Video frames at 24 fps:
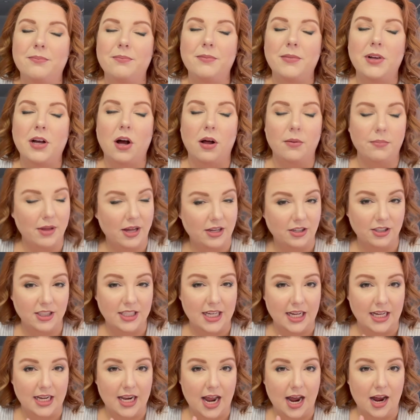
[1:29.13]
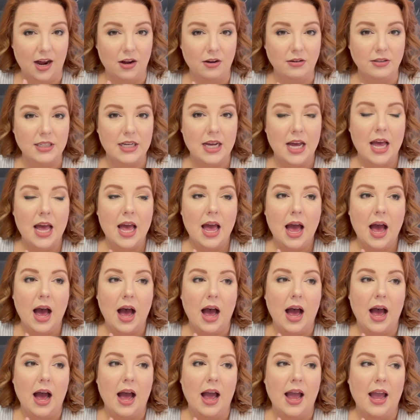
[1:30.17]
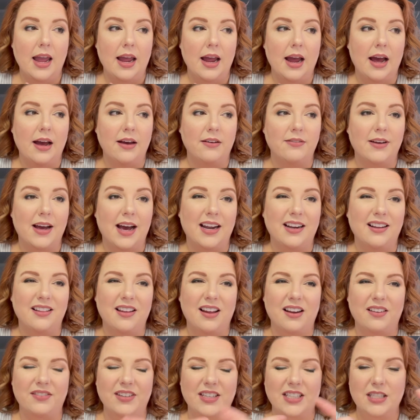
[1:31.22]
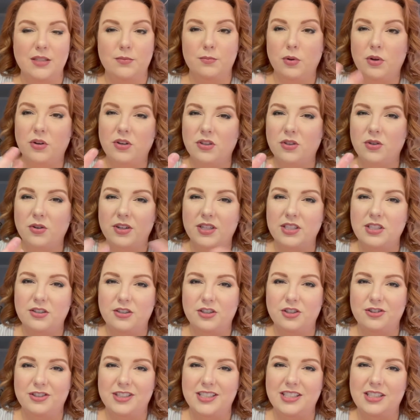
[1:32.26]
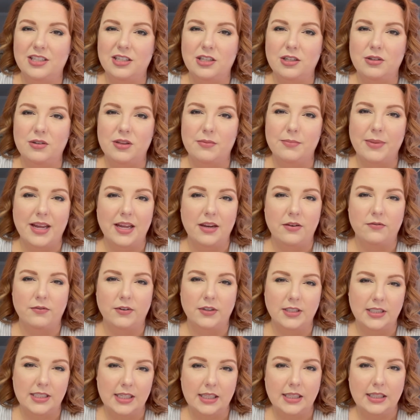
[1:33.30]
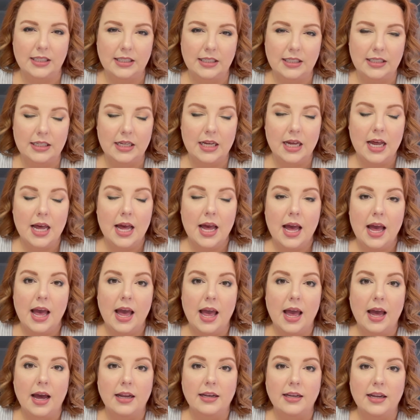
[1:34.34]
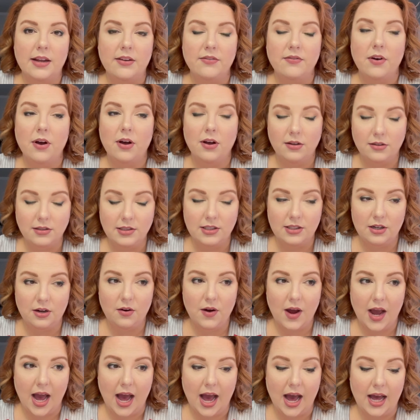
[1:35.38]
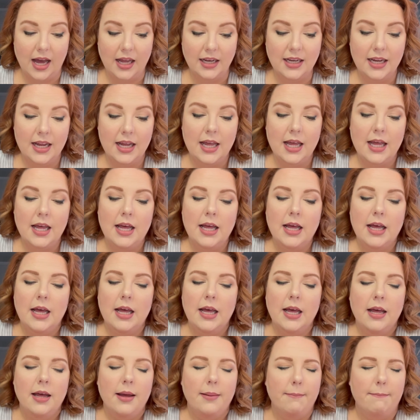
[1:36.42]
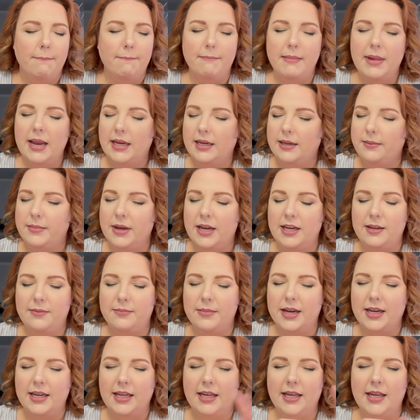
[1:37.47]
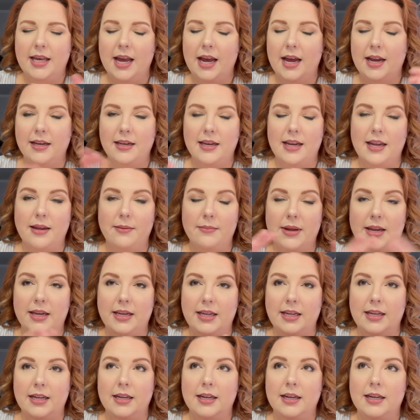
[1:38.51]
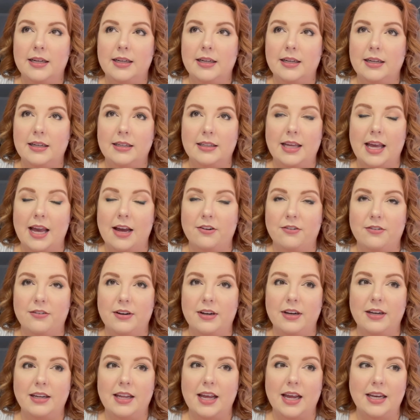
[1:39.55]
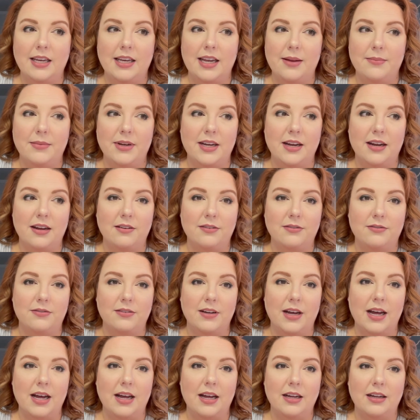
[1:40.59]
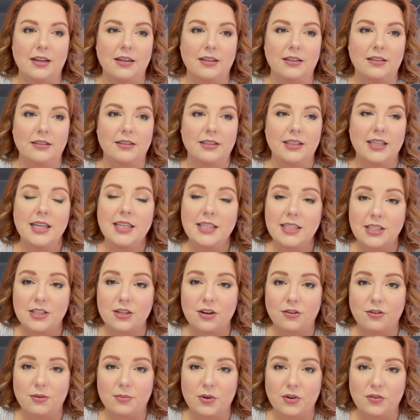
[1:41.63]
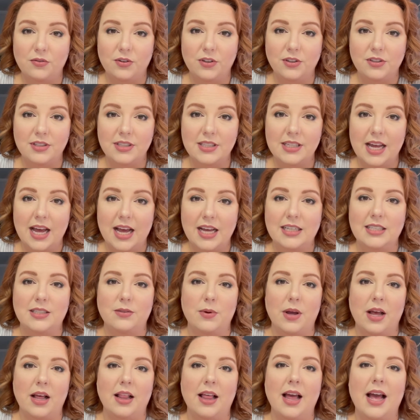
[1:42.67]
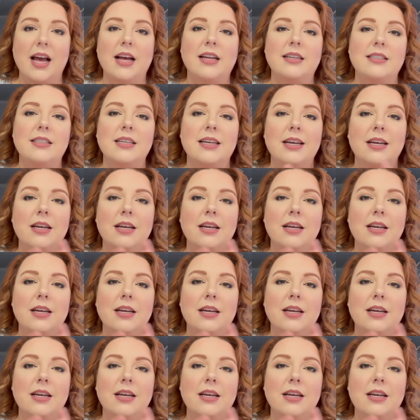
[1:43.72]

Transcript: gallbladder taken out. I have had a lot of exploratory surgeries to do with my infertility. And I've also had many, many, many, can't name any, can't, can't name enough uh, kidney stone removals, as well as